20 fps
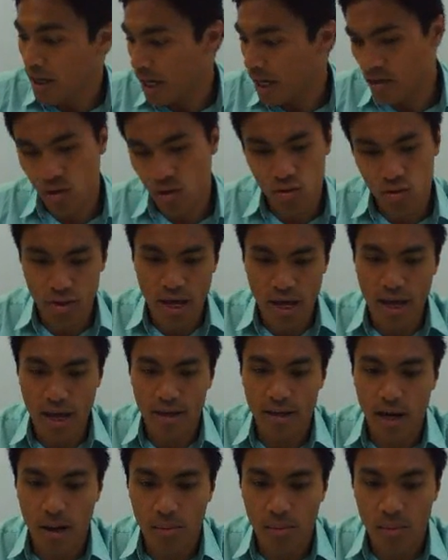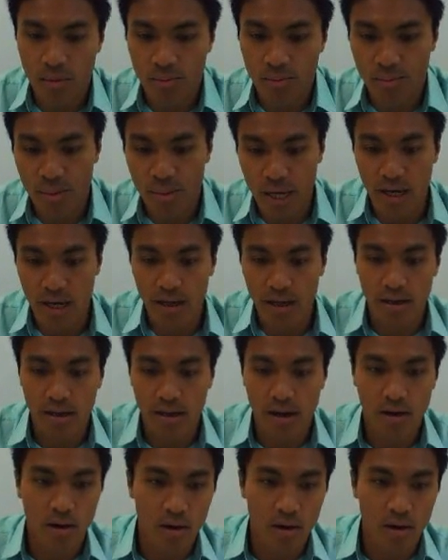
It should end up being